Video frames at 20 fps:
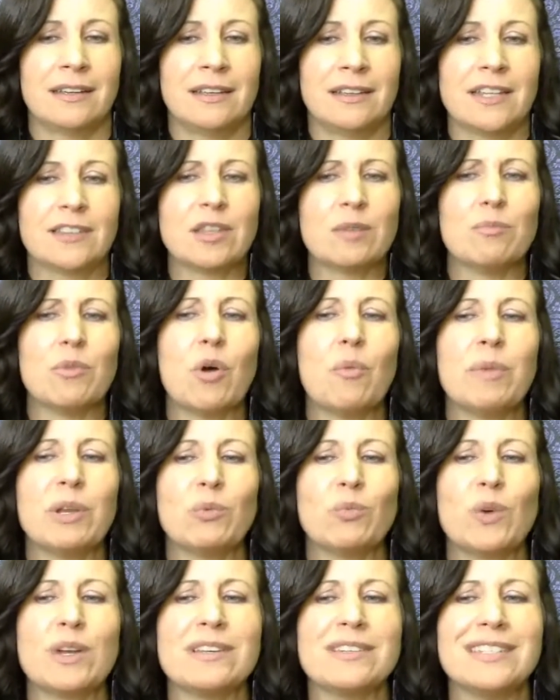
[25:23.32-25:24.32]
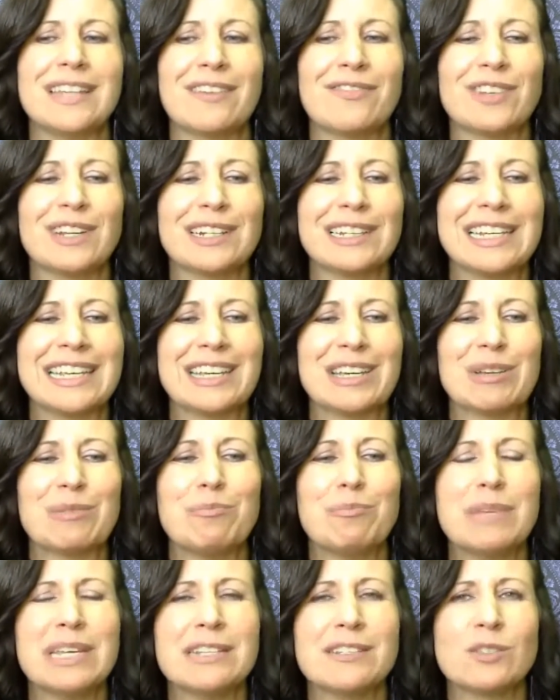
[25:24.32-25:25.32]
That the moment one definitely
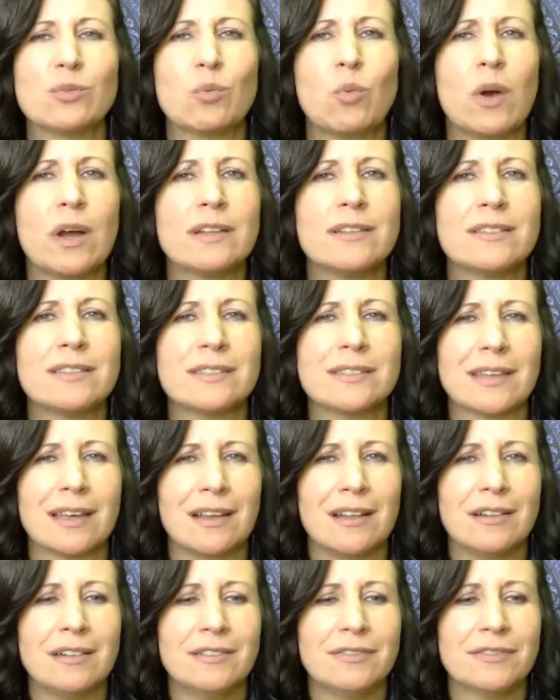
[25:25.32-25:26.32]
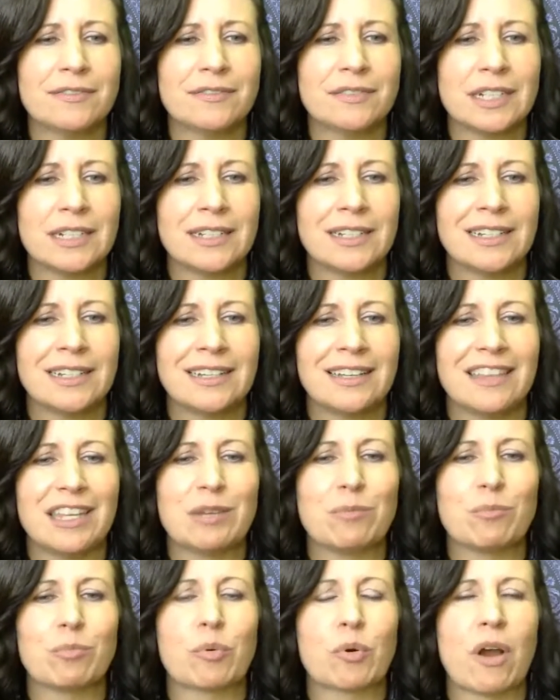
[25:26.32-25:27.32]
commits oneself,
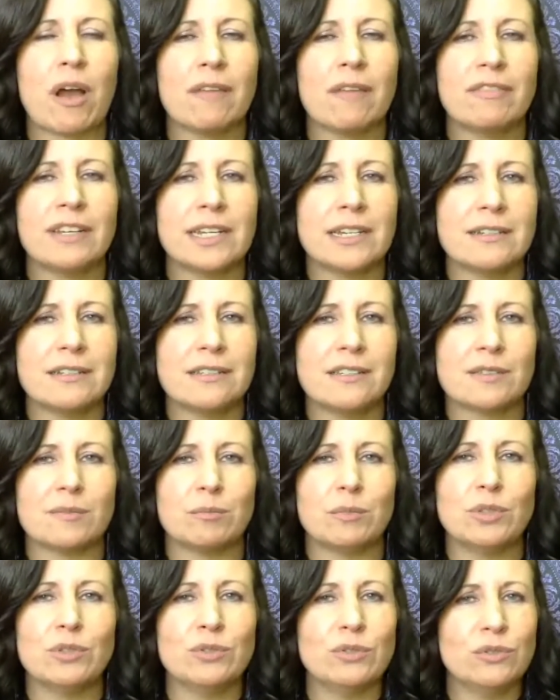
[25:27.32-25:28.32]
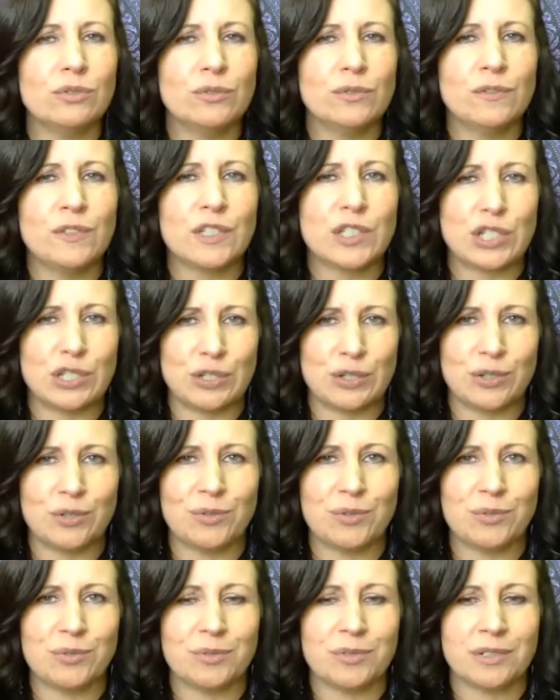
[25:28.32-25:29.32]
then providence moves
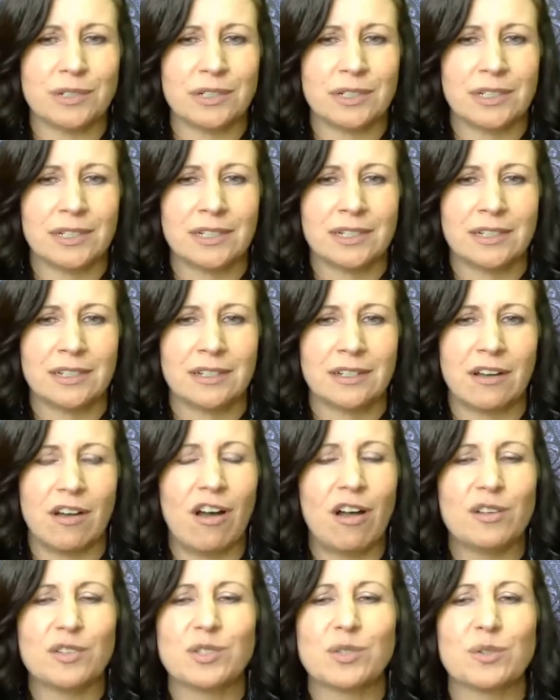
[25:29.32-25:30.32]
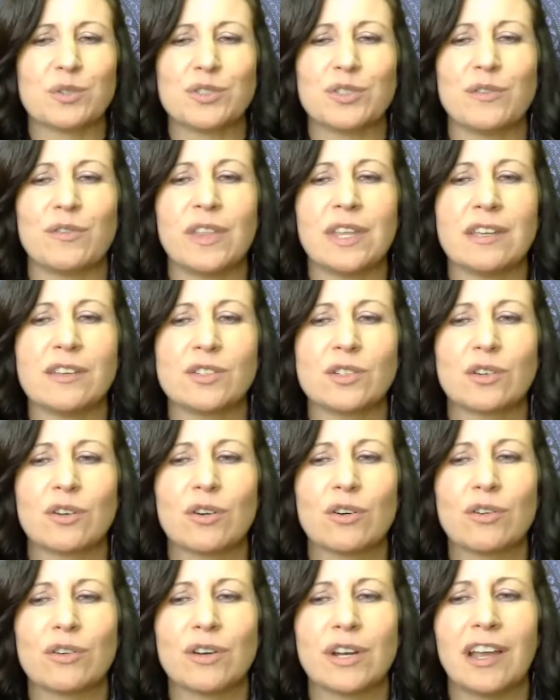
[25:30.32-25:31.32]
too. All sorts of things
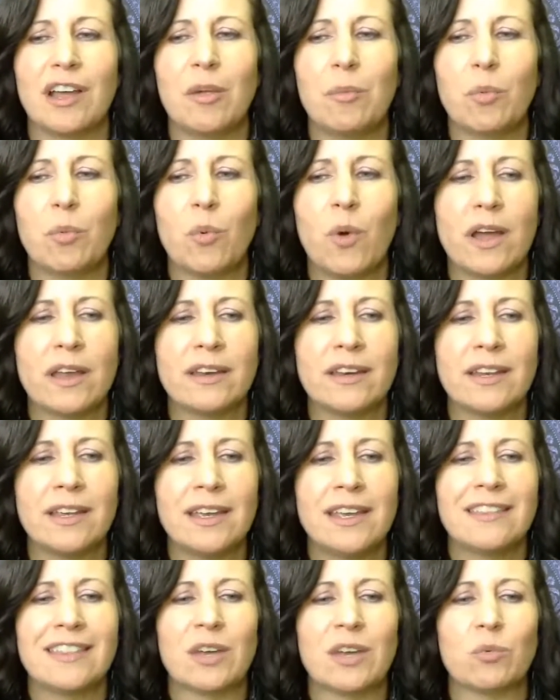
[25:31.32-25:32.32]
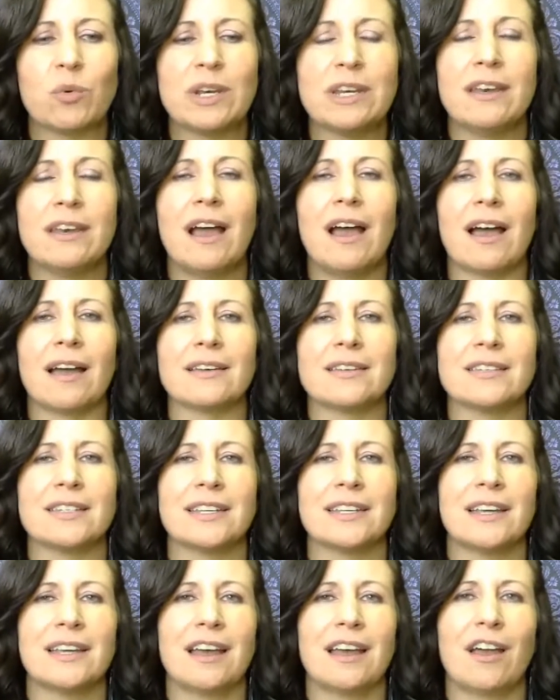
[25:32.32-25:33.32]
occur to help one that would not
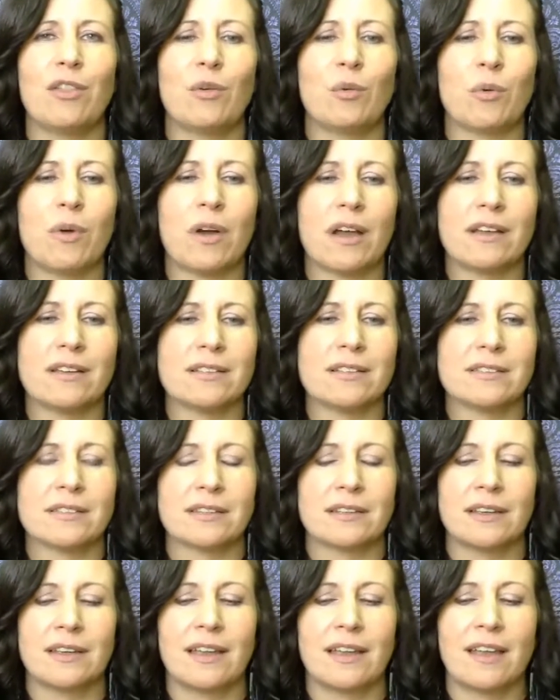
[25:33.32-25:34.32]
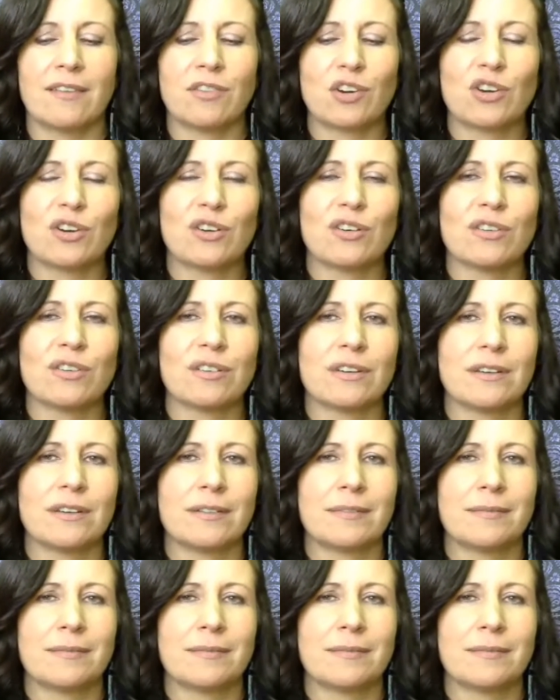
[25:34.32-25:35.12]
otherwise have occurred.